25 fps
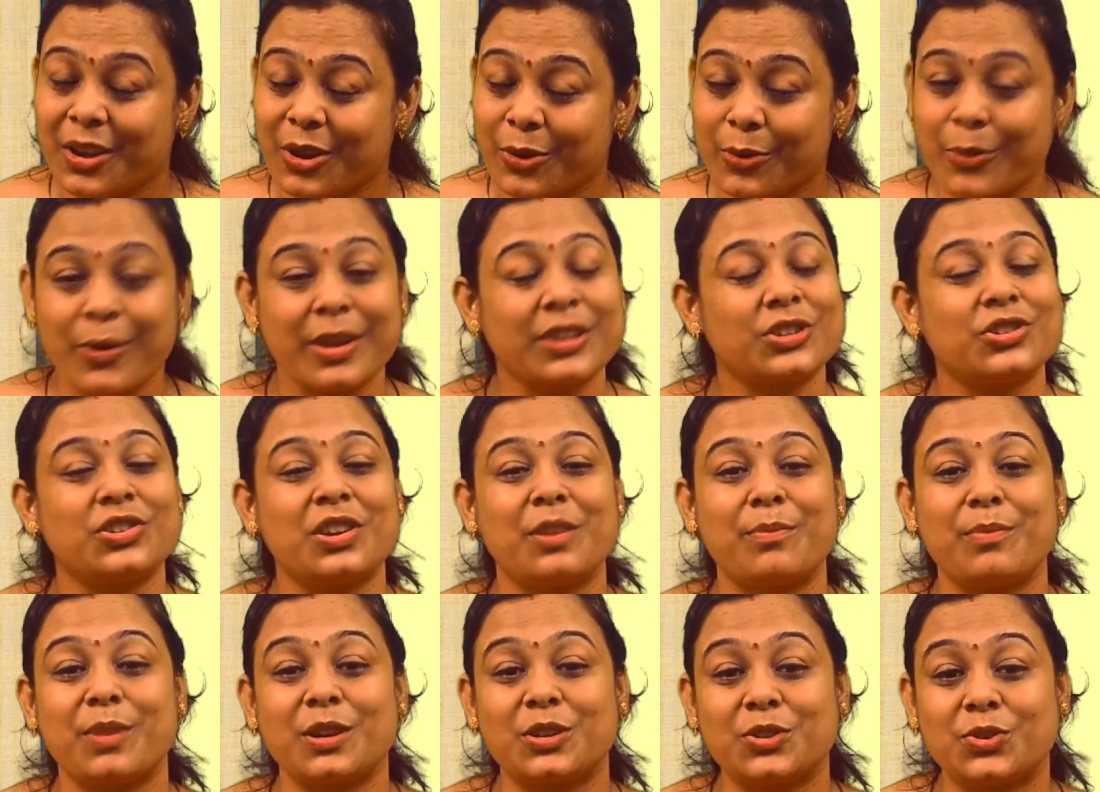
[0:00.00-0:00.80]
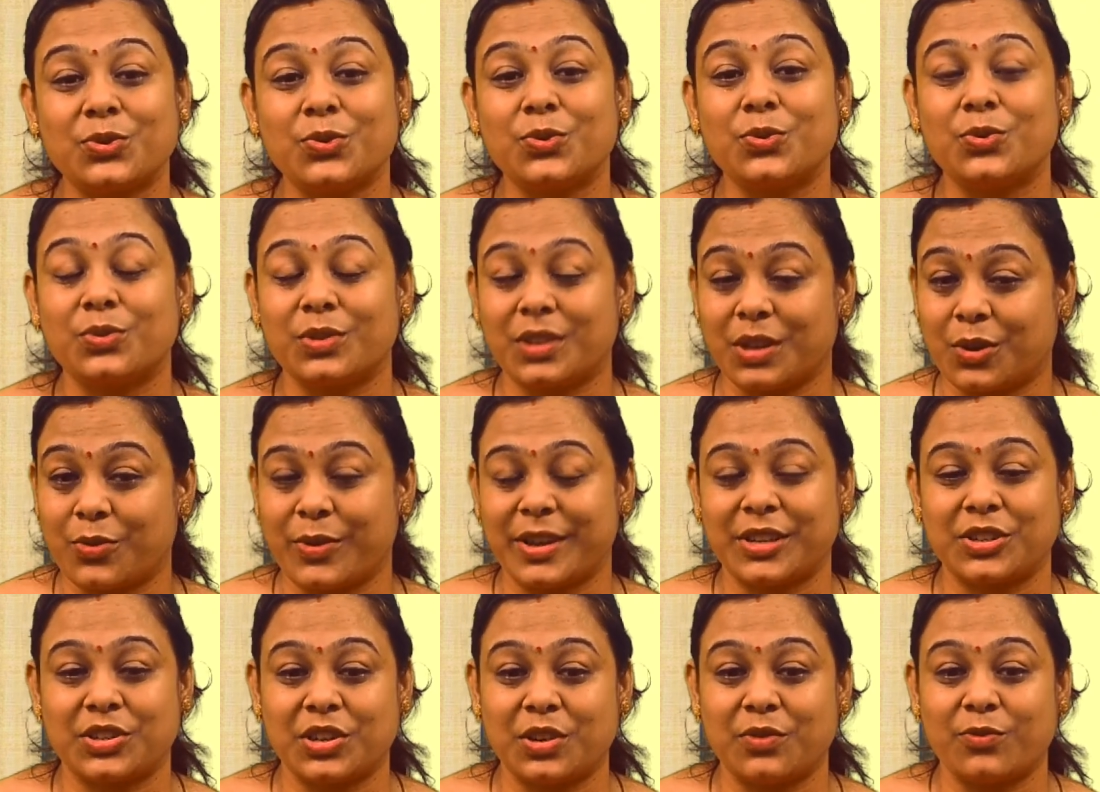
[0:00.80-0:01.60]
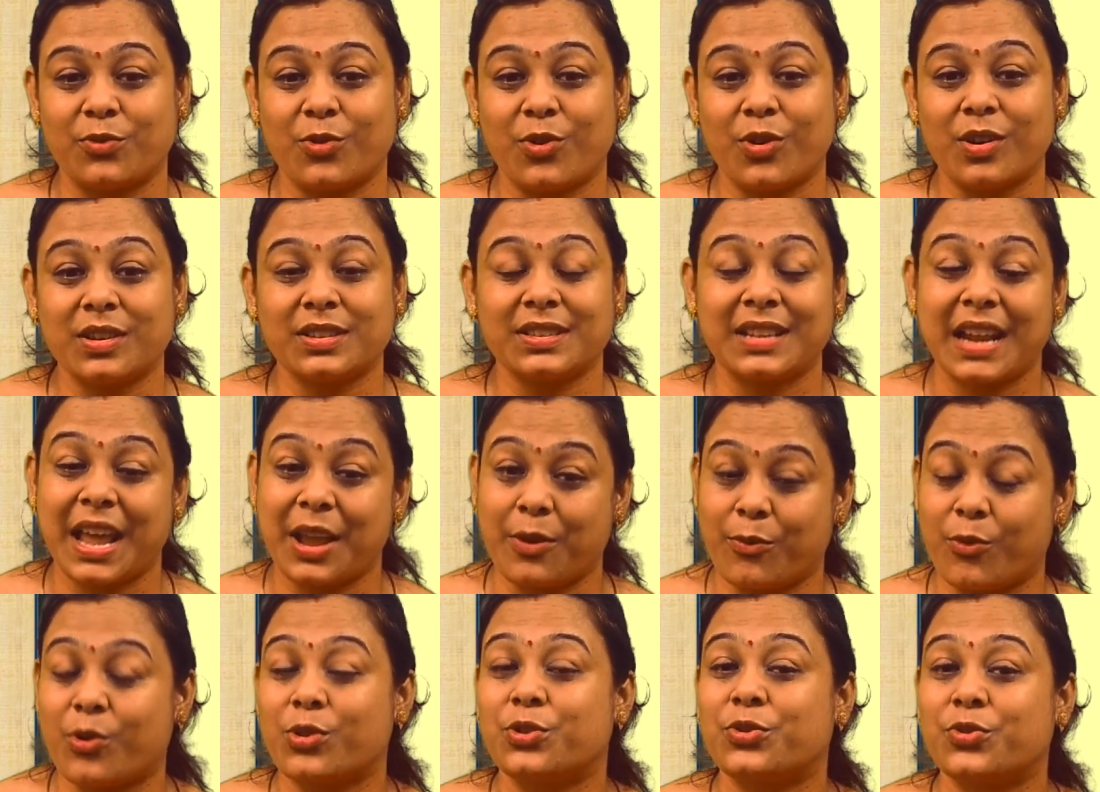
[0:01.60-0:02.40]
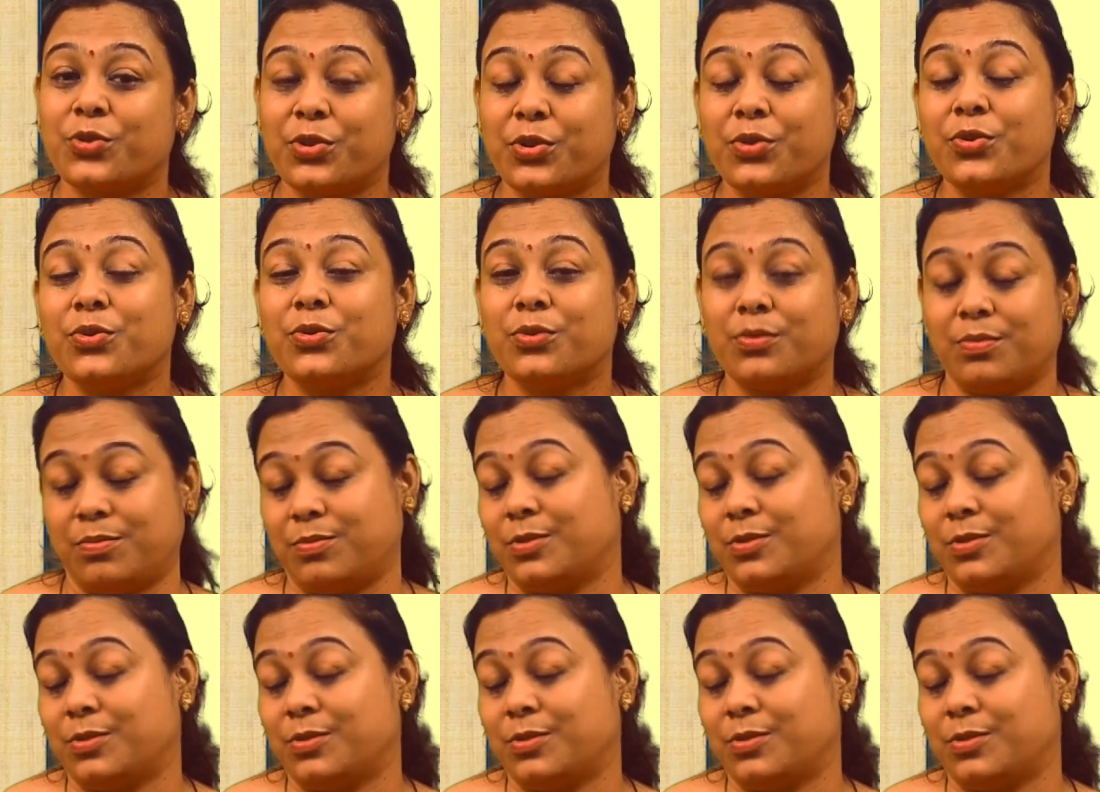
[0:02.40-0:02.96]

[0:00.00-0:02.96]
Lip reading: Question number 2, the question was like, what do you